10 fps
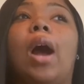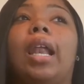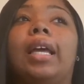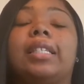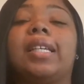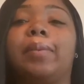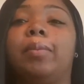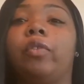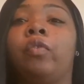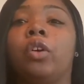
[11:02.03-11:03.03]
I like seeing
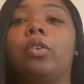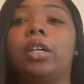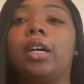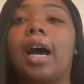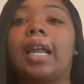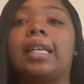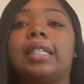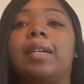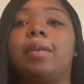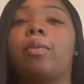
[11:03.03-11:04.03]
people feel good. I like
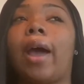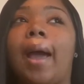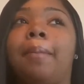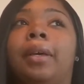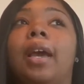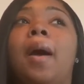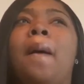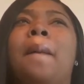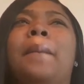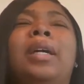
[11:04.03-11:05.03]
seeing people happy.
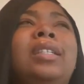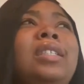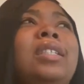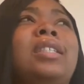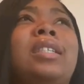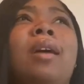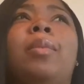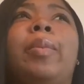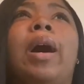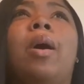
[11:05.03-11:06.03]
But it's just
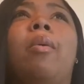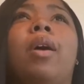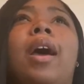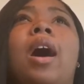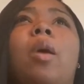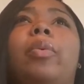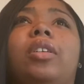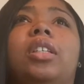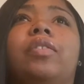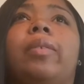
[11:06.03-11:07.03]
something about helping
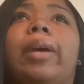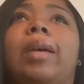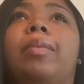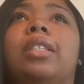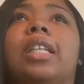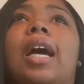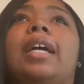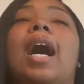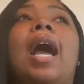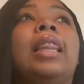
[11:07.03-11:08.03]
deliver babies.
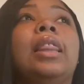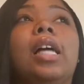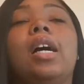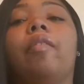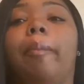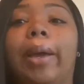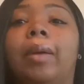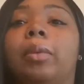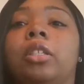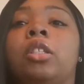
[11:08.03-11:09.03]
Like I love
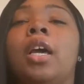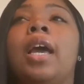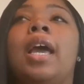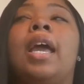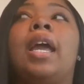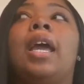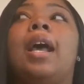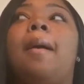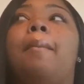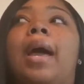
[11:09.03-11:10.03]
babies, and
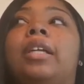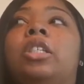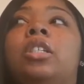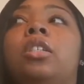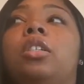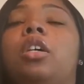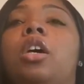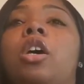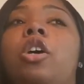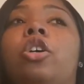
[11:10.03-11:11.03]
imagine
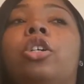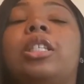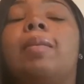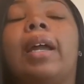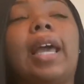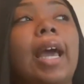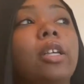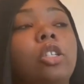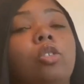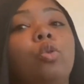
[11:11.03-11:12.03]
somebody
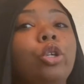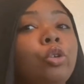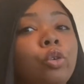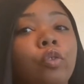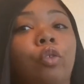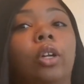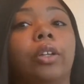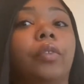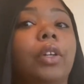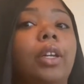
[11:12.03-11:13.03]
asks you, what do you do for a
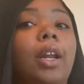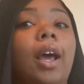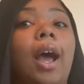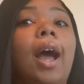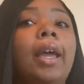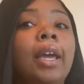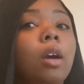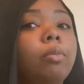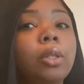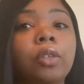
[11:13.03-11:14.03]
living? I
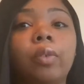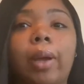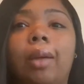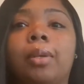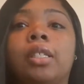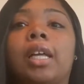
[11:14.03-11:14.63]
help deliver babies.